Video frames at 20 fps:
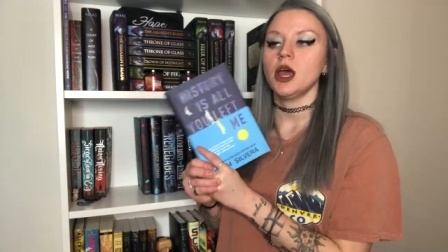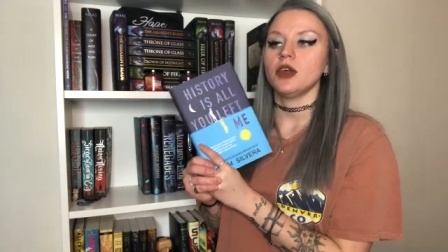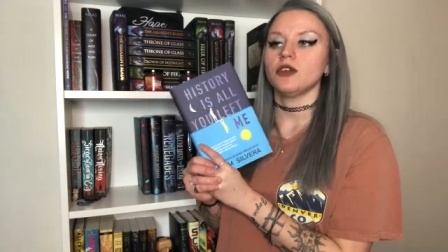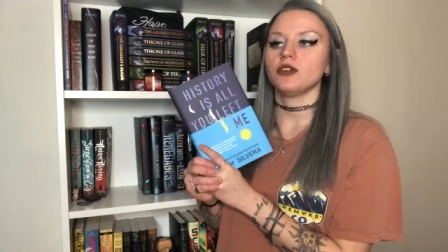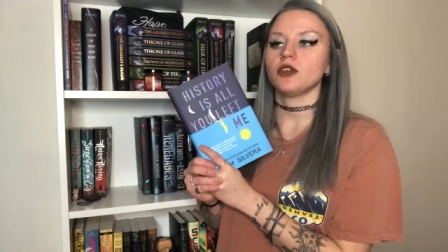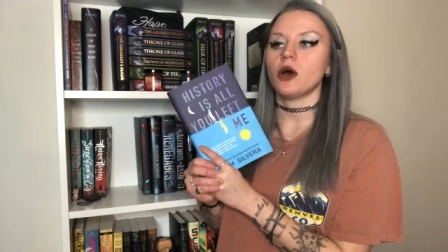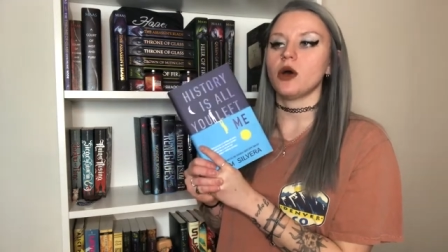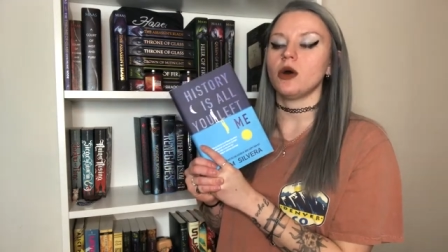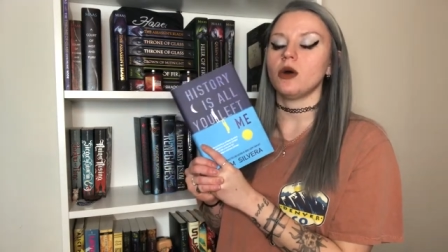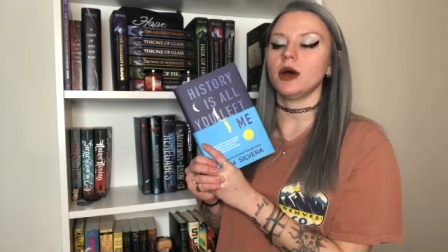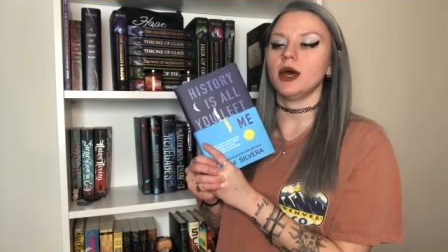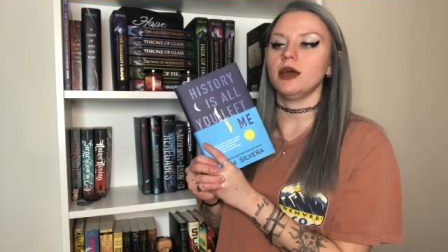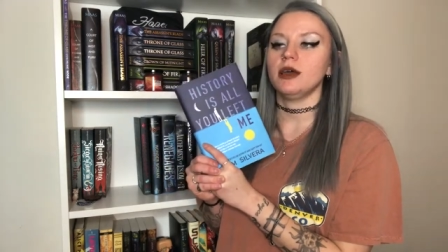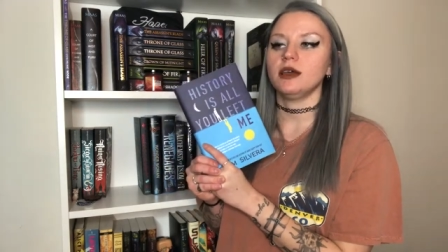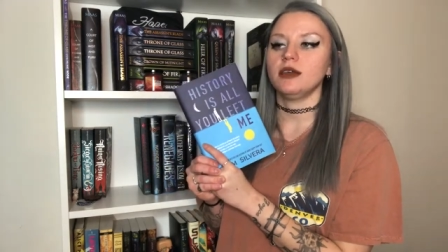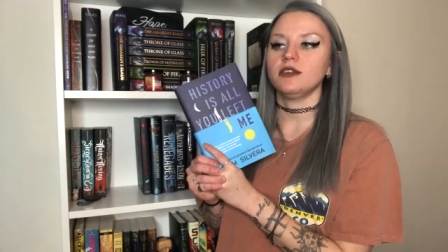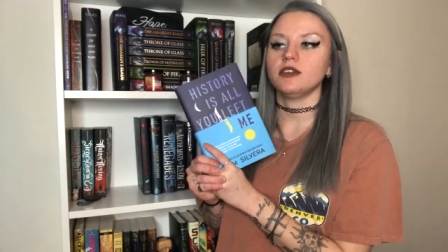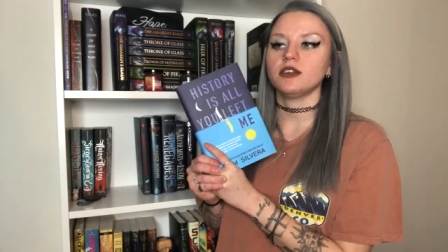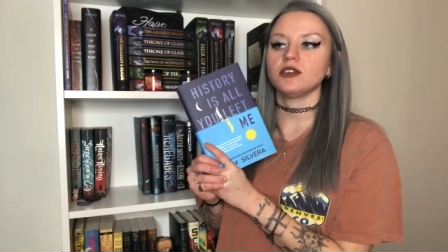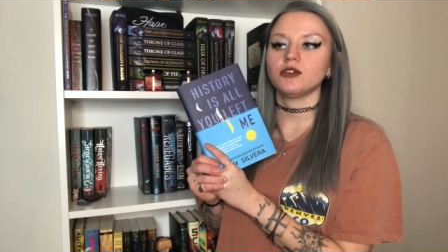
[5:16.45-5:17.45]
So
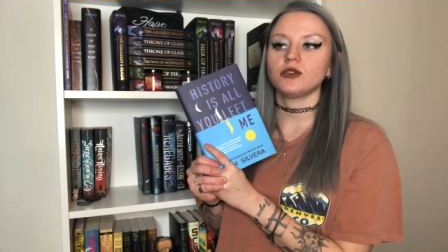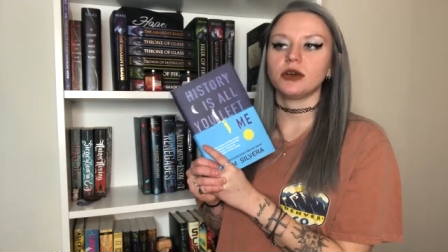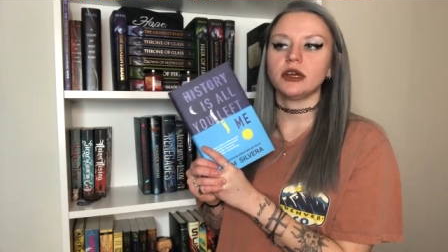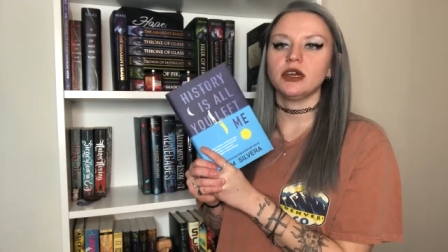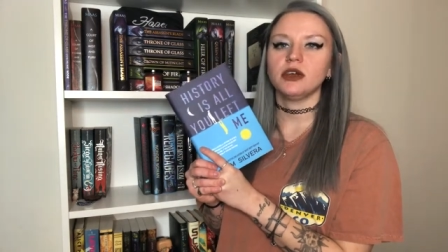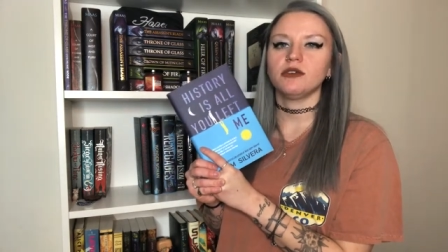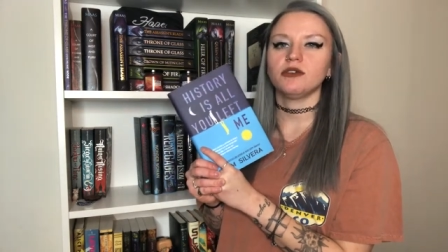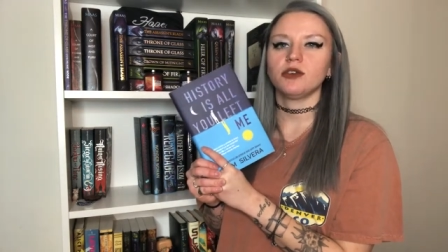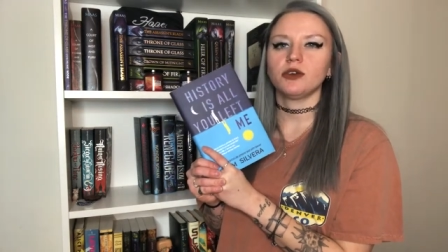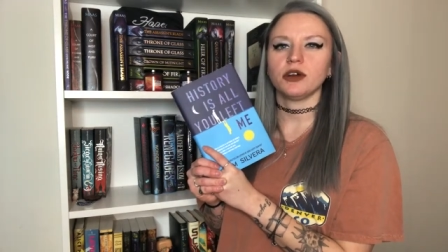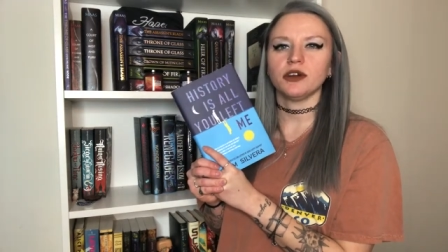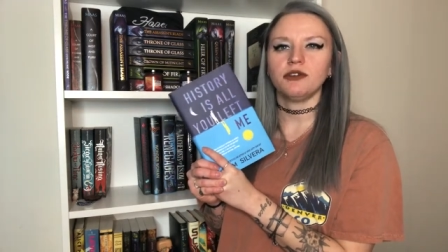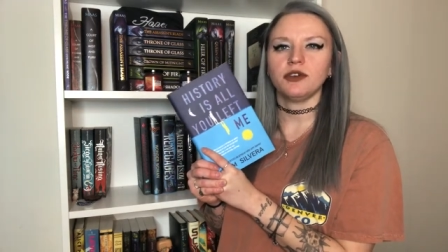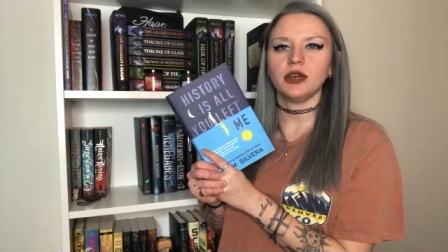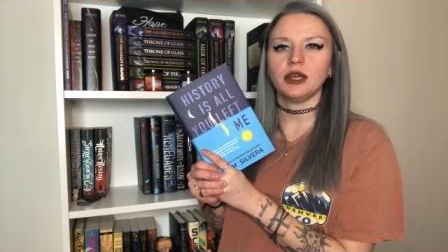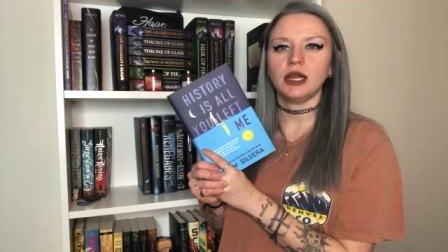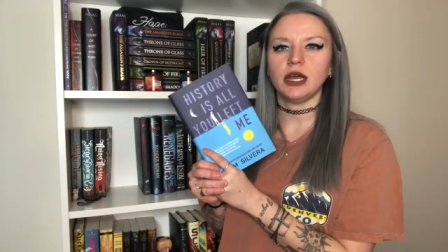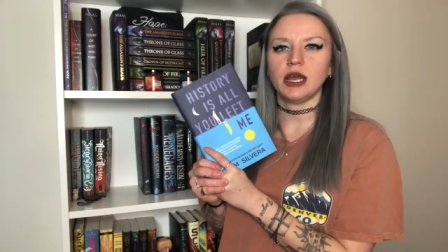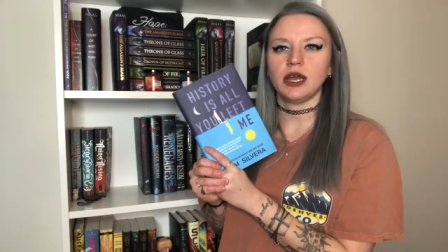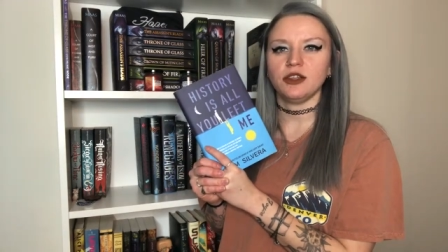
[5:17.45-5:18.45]
it is the story of
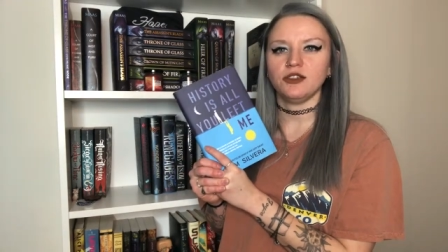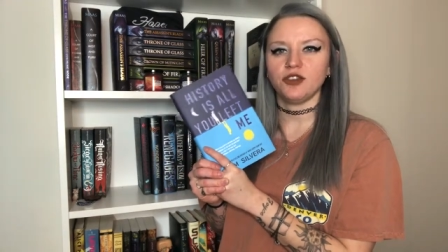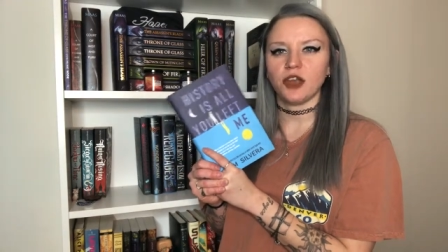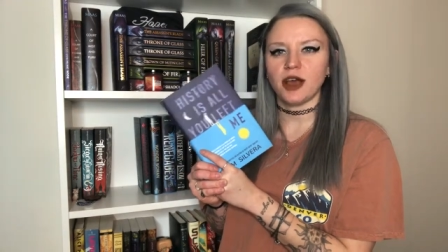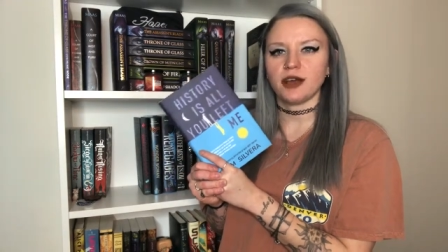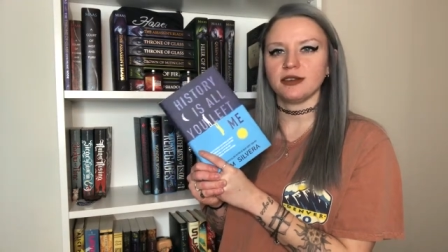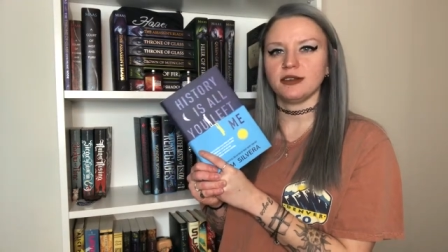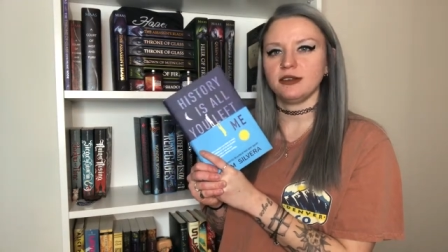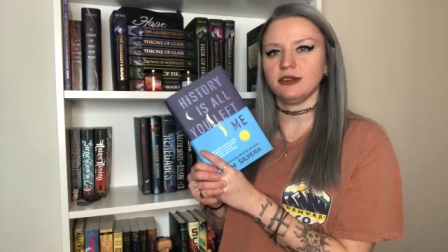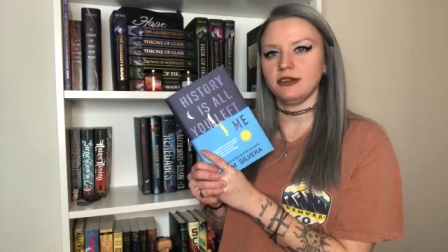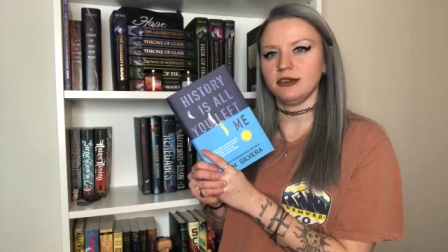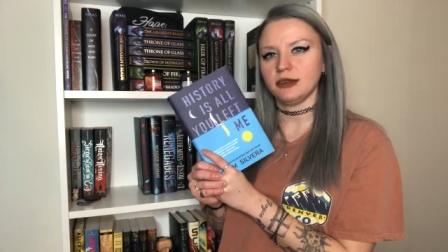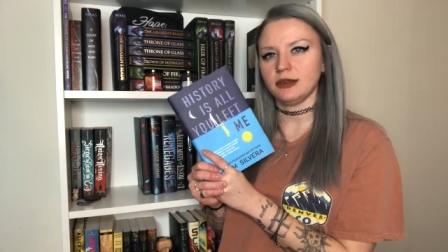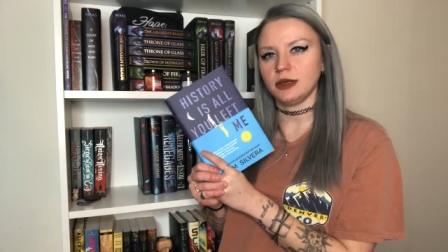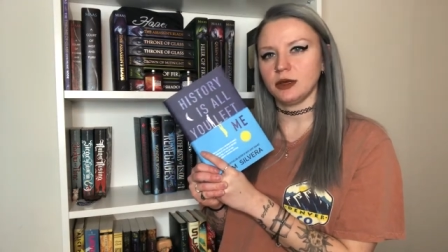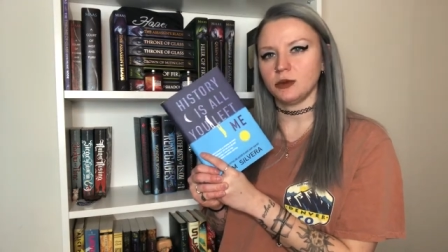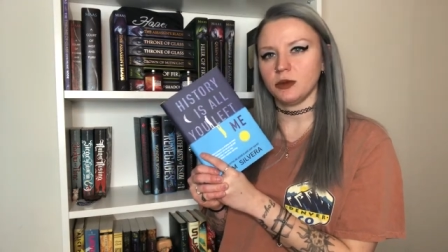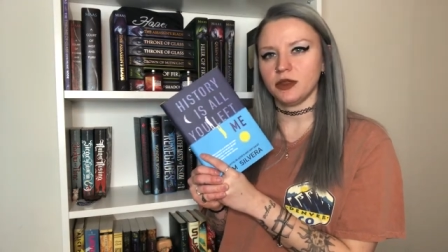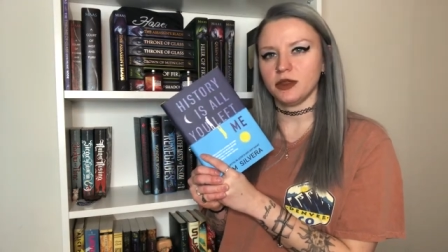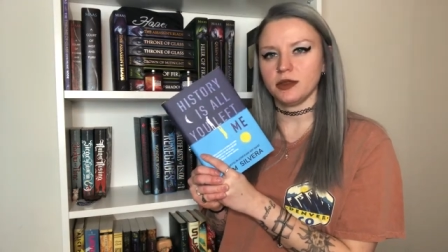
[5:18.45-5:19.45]
Griffin and Jackson
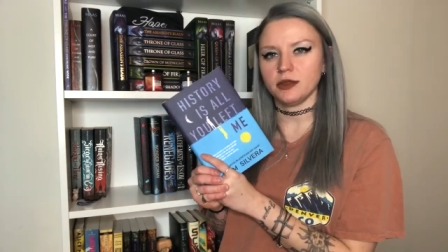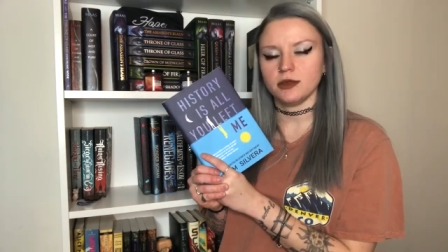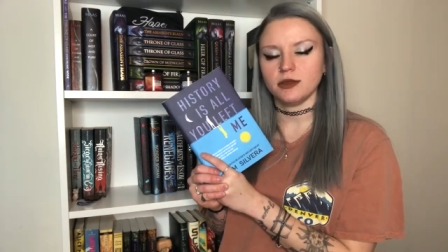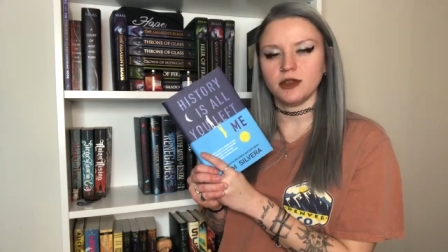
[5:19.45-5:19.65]
dealing with